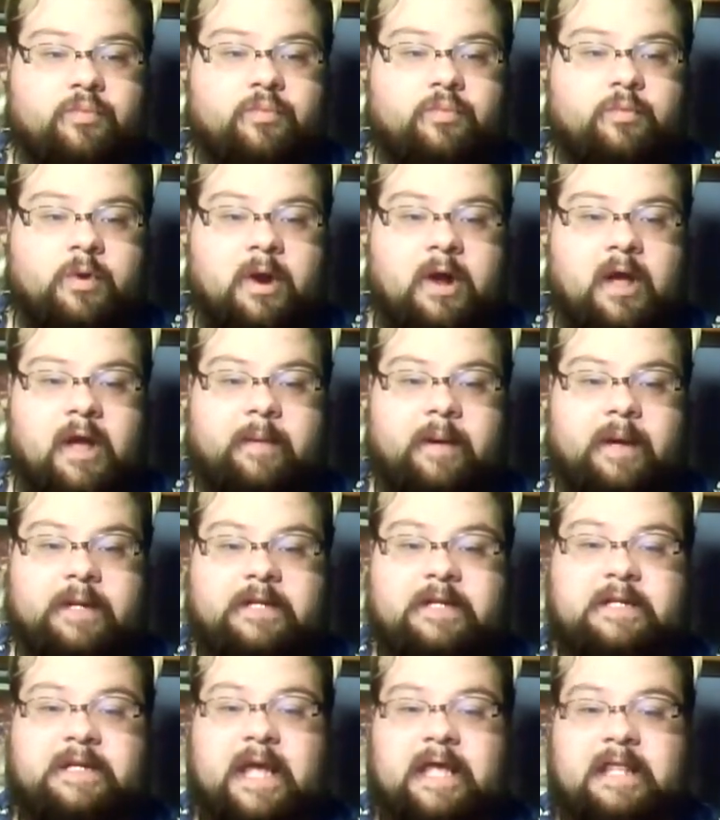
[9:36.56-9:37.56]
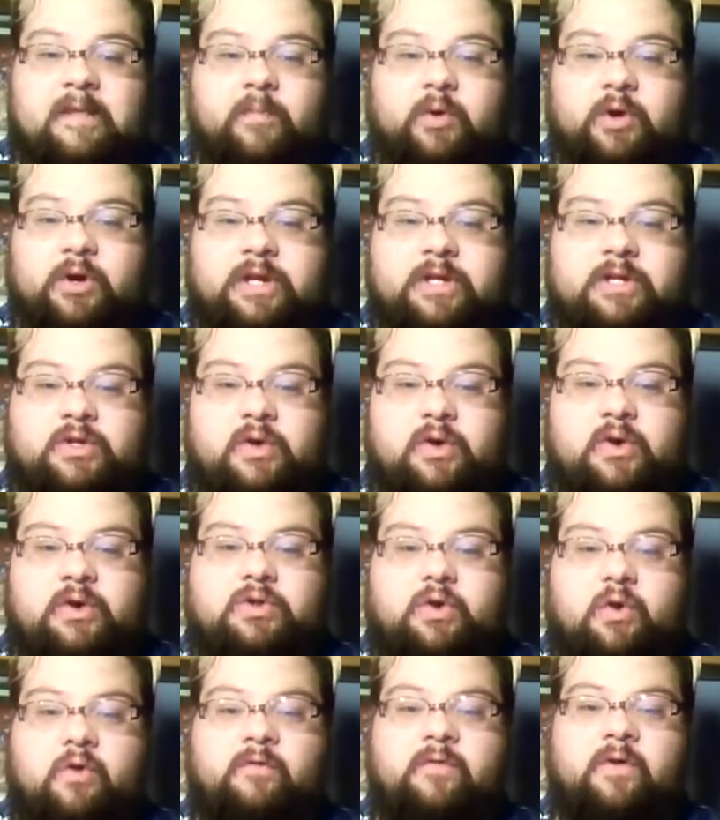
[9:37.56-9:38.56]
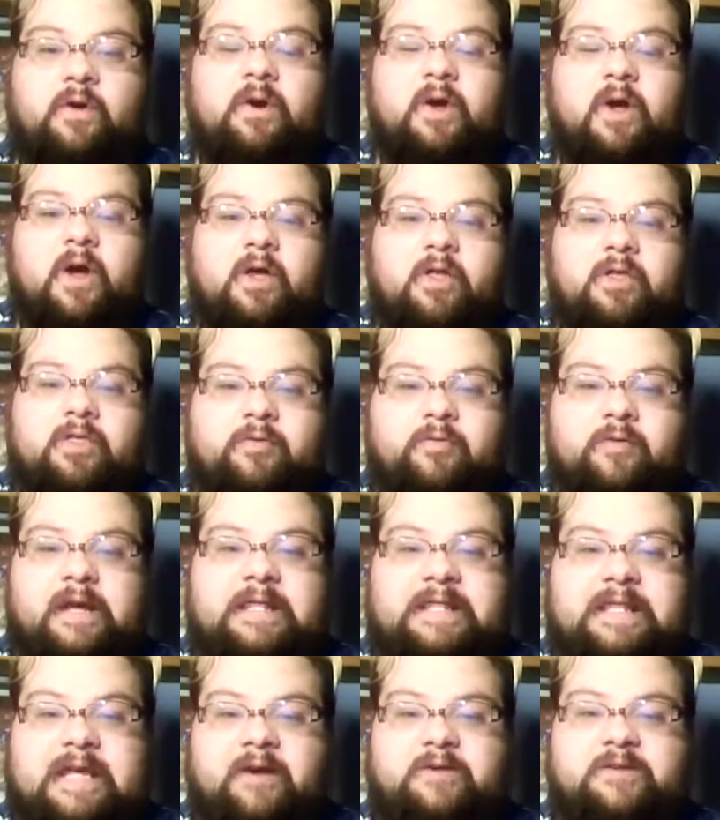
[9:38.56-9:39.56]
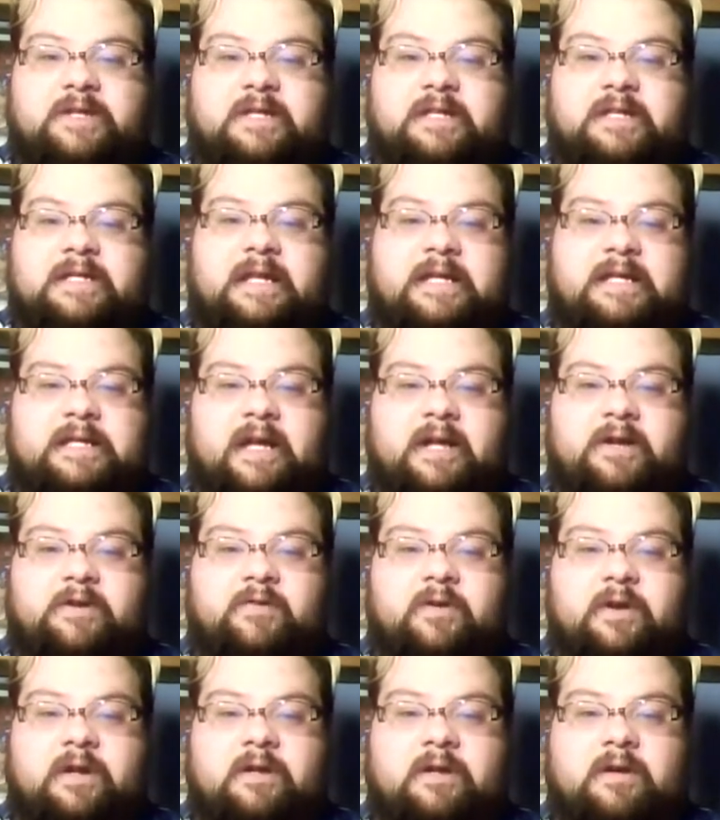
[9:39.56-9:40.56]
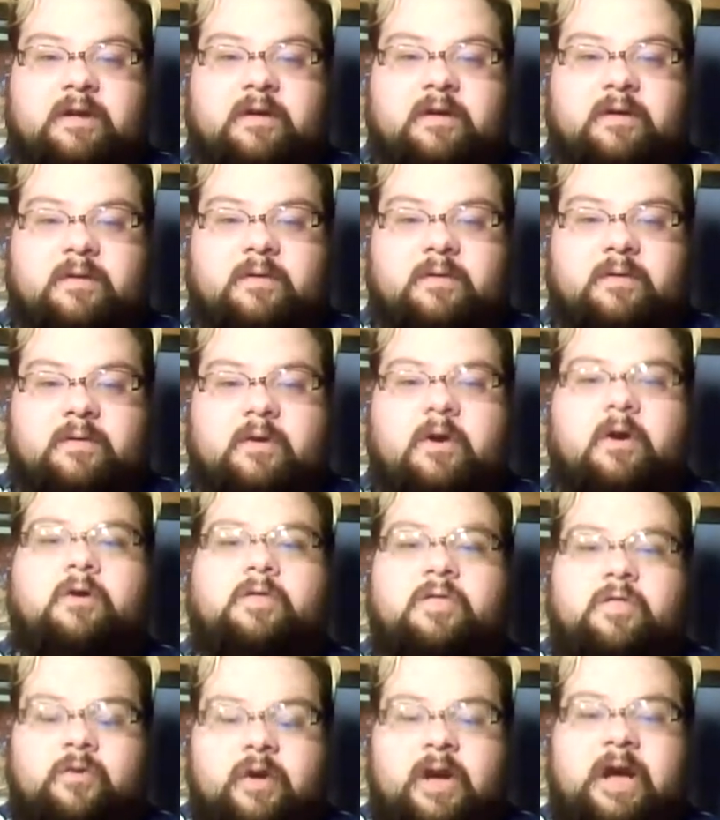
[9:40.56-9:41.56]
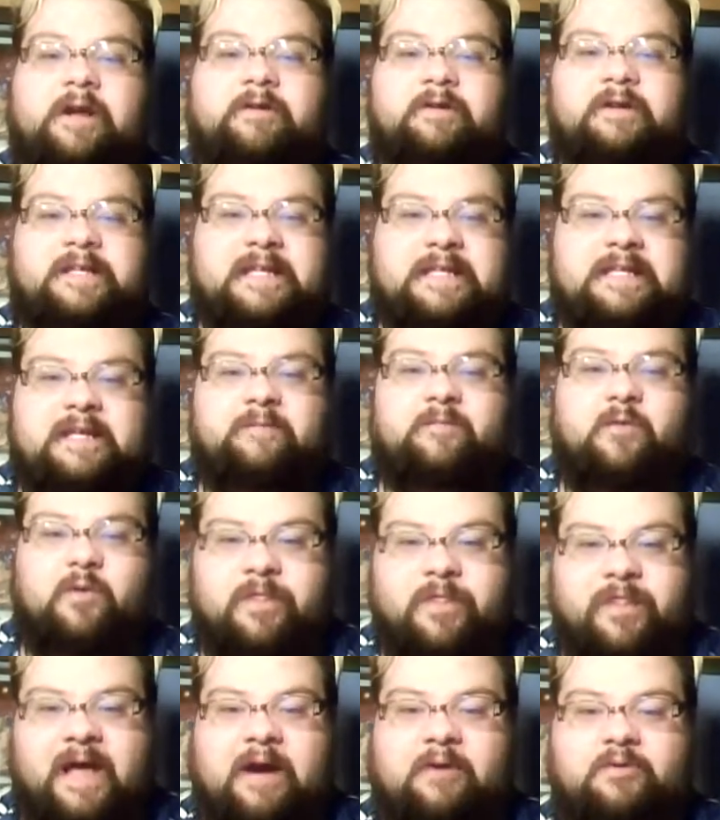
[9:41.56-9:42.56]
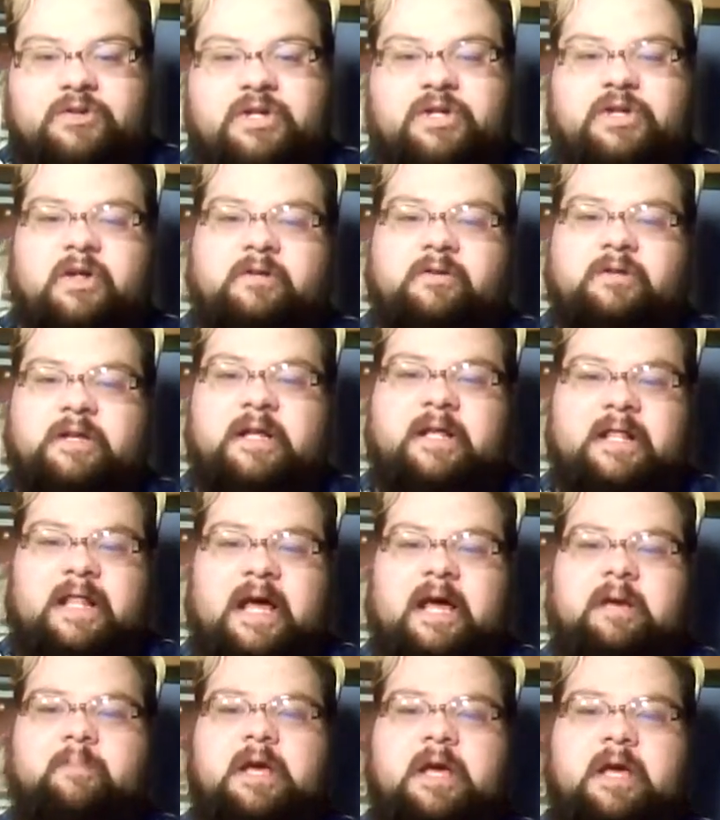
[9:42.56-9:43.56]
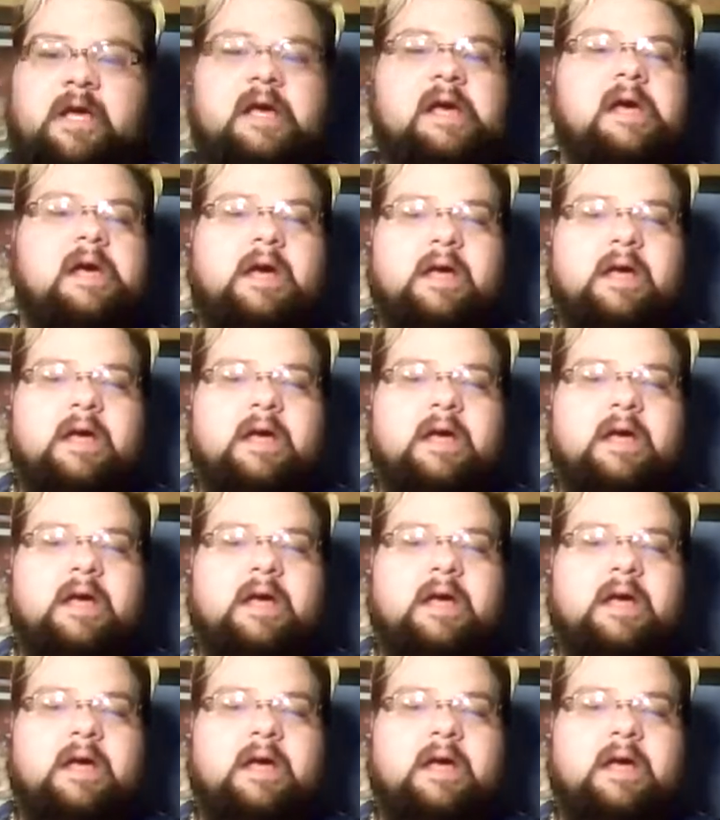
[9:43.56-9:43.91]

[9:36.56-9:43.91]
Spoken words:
Where am I? To date, the book has sold over $364,000 and climbing.